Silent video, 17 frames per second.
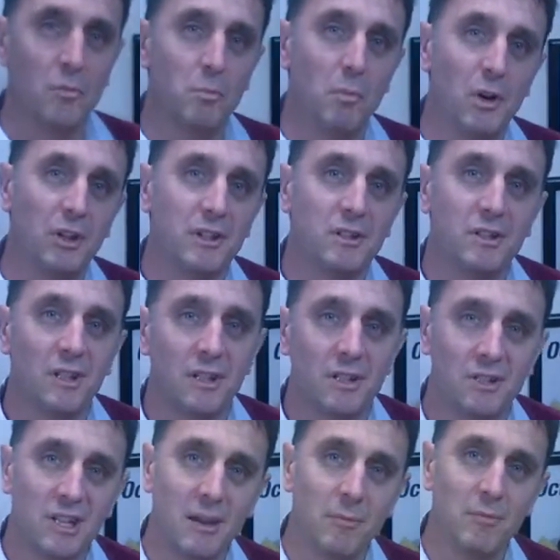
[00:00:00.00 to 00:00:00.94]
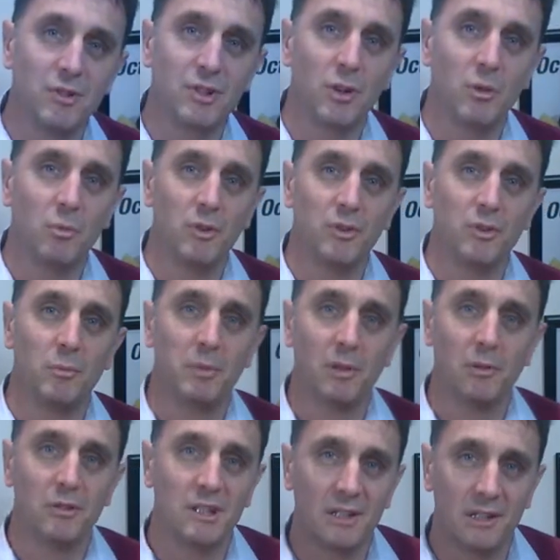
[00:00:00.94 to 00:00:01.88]
Monitor temperature with the
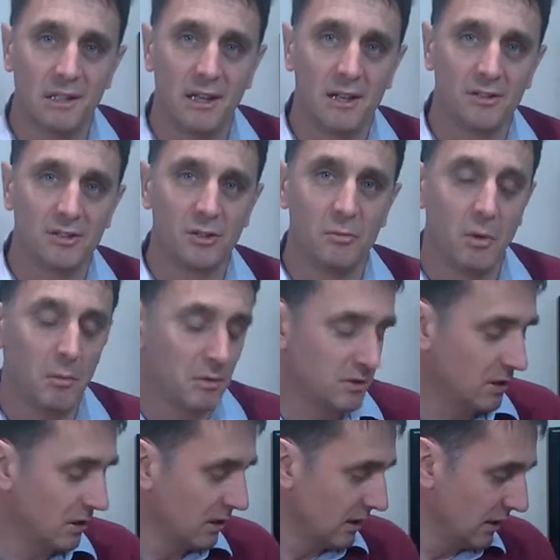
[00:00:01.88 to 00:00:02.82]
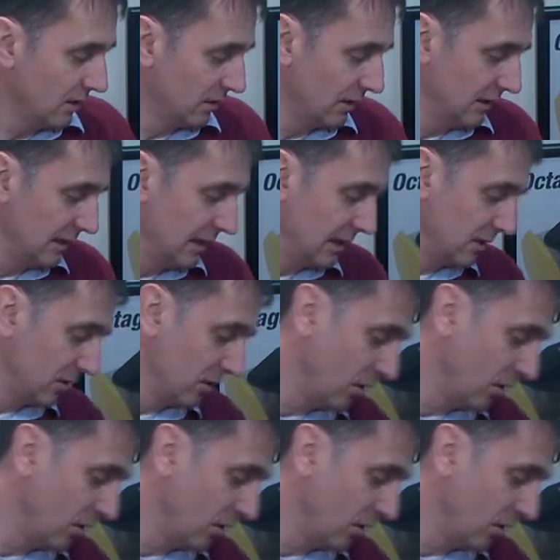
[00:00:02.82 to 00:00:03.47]
built-in glass thermometer in the lid